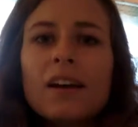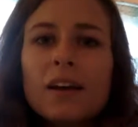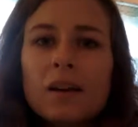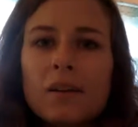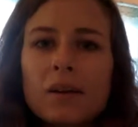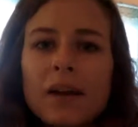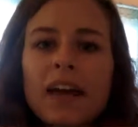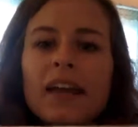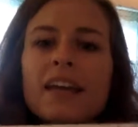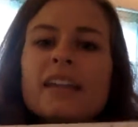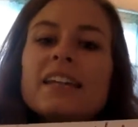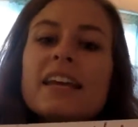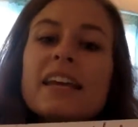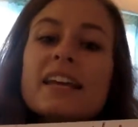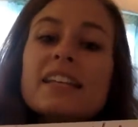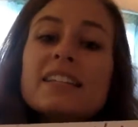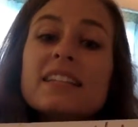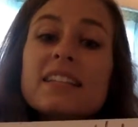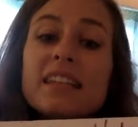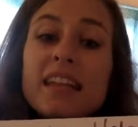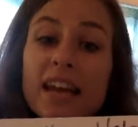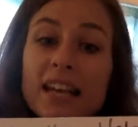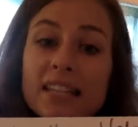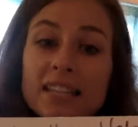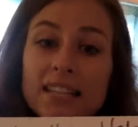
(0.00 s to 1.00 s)
Okay, it takes
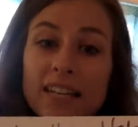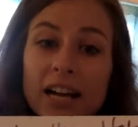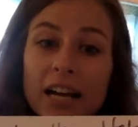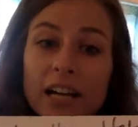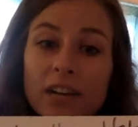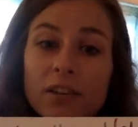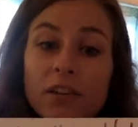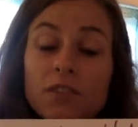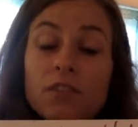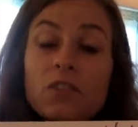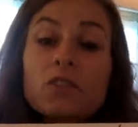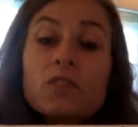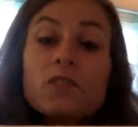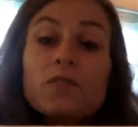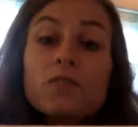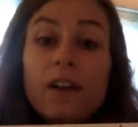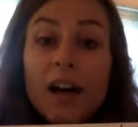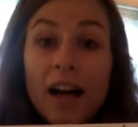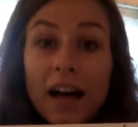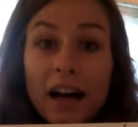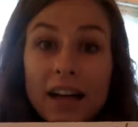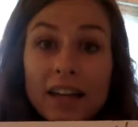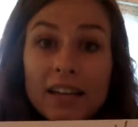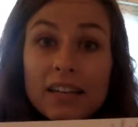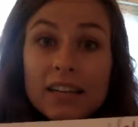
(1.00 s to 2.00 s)
the guessing out of it. If you
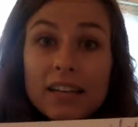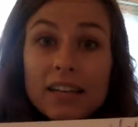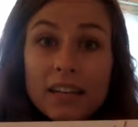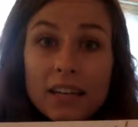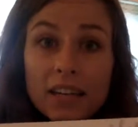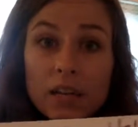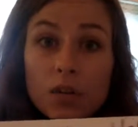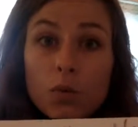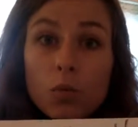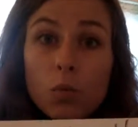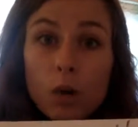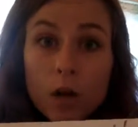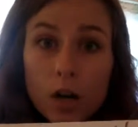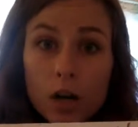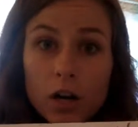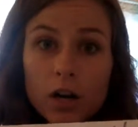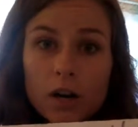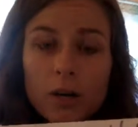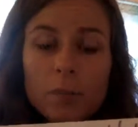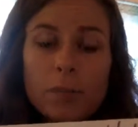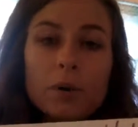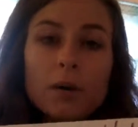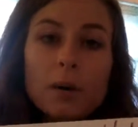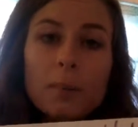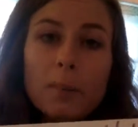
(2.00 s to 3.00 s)
find a key
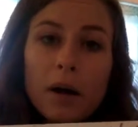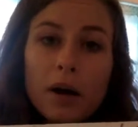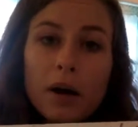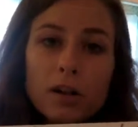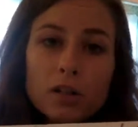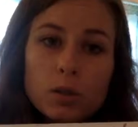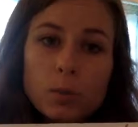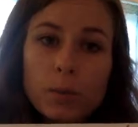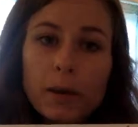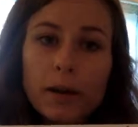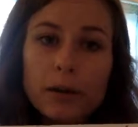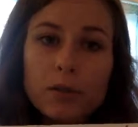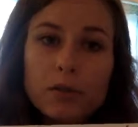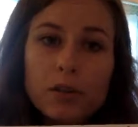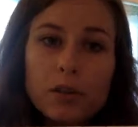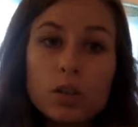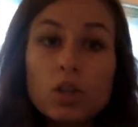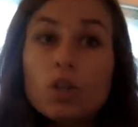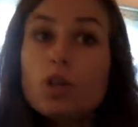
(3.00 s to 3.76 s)
word and put a box around it,